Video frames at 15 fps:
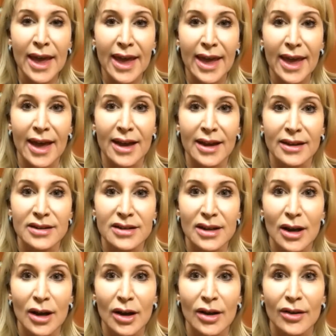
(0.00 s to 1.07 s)
And
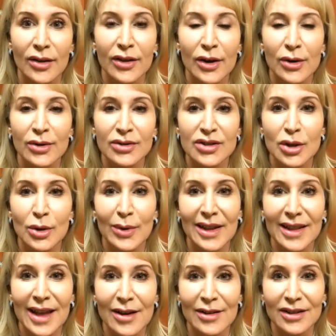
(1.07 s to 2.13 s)
those who we
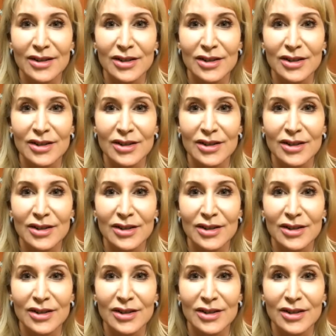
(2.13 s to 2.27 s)
allowed